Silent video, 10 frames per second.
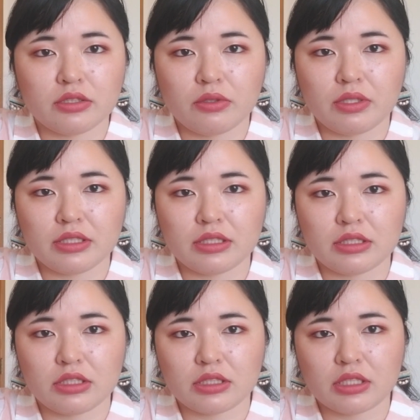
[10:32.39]
So this
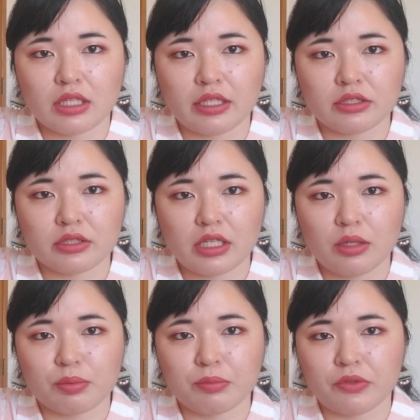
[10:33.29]
is just a cleanser to
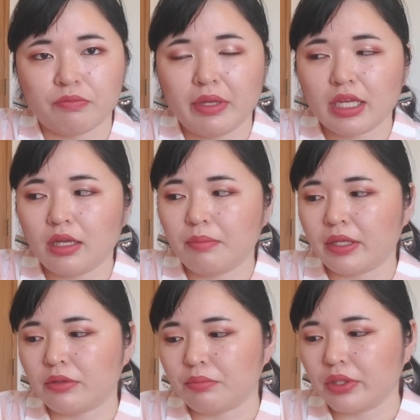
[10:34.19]
help remove makeup
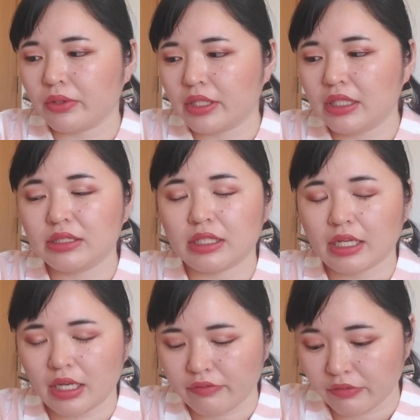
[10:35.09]
and impurities, and I
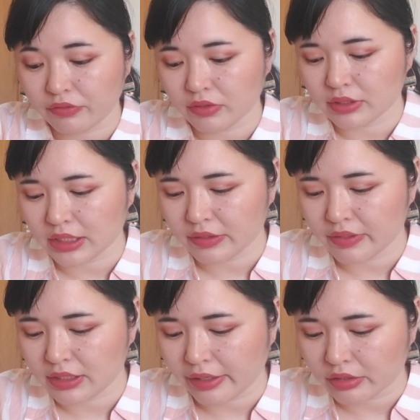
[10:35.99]
have a full size of
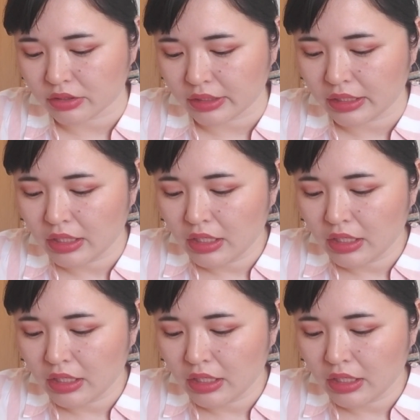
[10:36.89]
this actually.